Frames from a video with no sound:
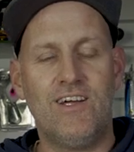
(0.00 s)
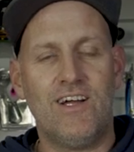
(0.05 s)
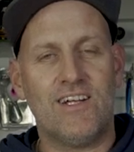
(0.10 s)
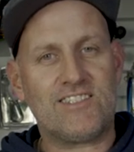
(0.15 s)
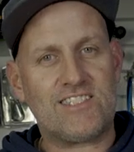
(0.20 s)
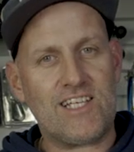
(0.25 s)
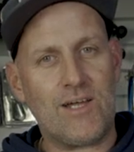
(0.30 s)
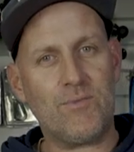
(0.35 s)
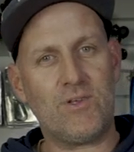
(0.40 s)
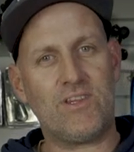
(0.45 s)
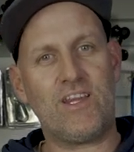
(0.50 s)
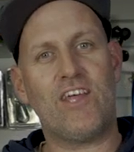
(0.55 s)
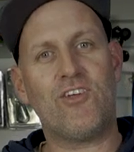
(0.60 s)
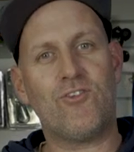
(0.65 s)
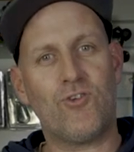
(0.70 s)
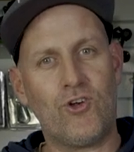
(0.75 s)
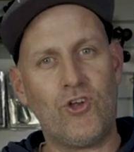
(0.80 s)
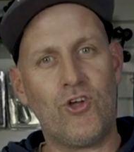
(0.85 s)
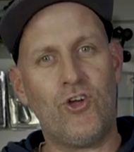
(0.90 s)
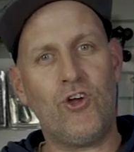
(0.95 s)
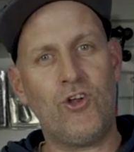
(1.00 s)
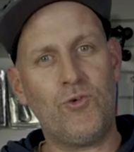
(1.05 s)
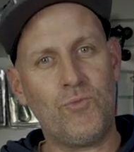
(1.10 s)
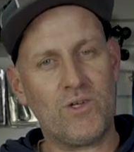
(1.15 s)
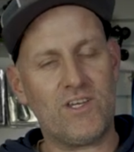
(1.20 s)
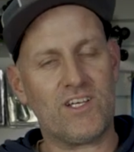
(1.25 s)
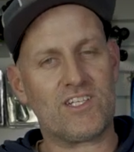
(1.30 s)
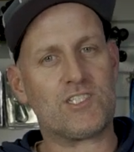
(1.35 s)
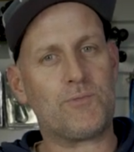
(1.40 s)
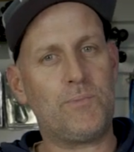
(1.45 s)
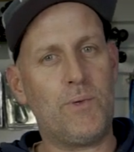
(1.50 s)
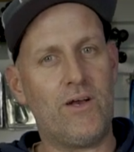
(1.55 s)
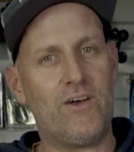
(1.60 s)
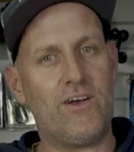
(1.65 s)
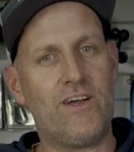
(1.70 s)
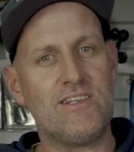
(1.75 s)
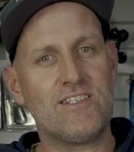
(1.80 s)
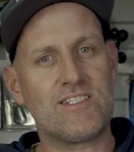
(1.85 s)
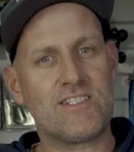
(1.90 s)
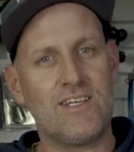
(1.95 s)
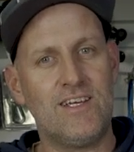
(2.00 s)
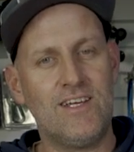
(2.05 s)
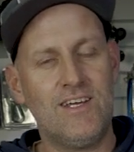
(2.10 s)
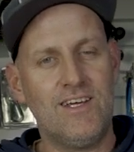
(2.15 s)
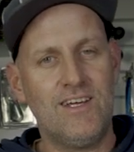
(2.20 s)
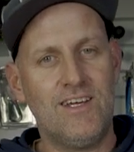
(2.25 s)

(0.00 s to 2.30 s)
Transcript: It's something that you'll learn with experience,